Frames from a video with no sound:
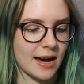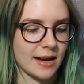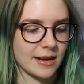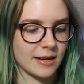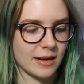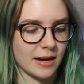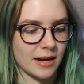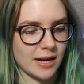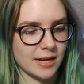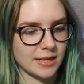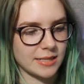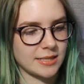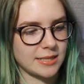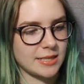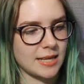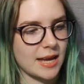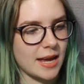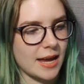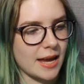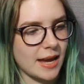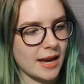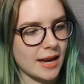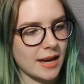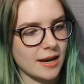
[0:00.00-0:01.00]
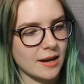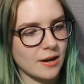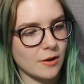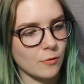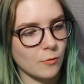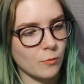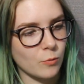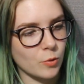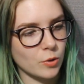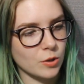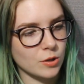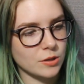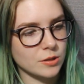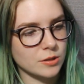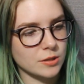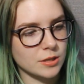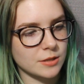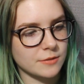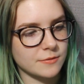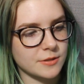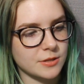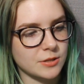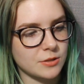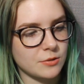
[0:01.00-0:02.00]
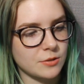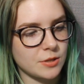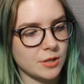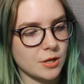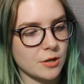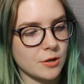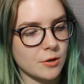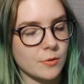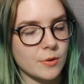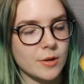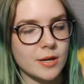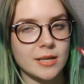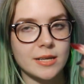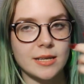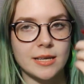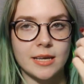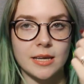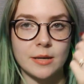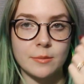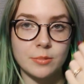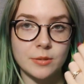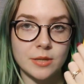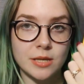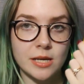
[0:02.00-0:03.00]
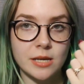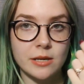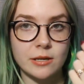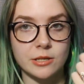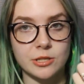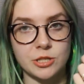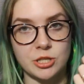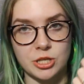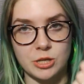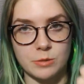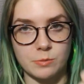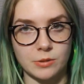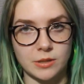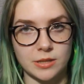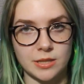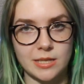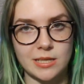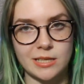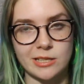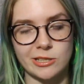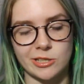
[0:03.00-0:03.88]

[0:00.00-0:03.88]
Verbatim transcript: I got a World of Studio Ghibli or Ghibli.